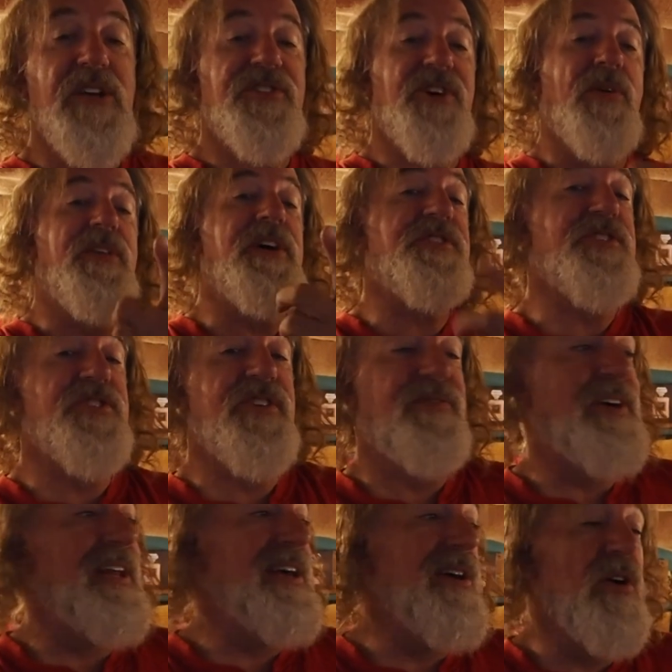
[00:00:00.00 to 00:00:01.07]
So this is a
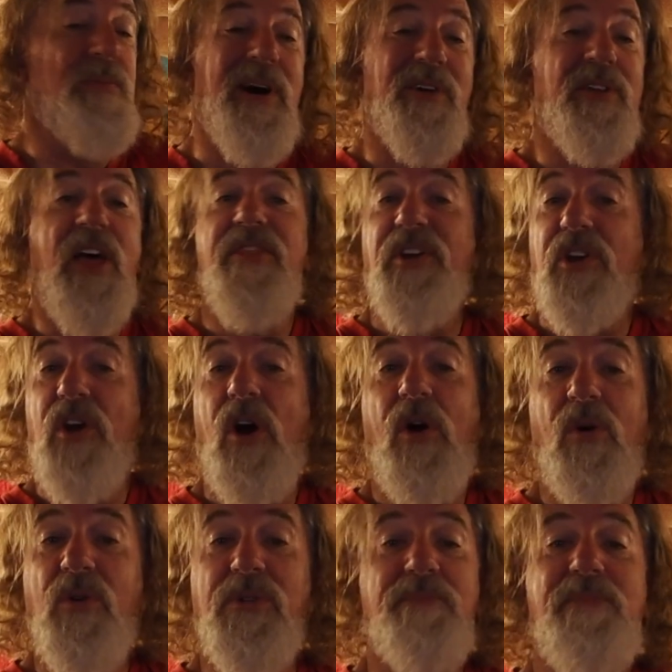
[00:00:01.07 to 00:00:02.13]
video about the
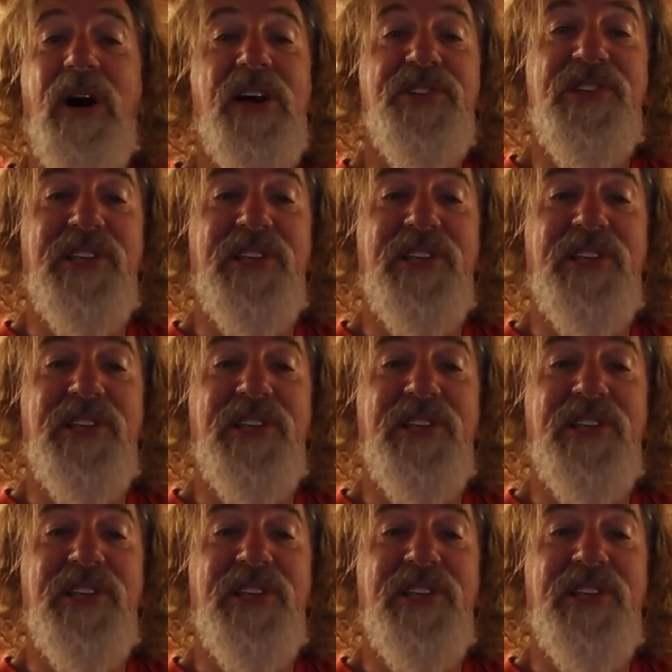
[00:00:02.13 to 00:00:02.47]
cold bus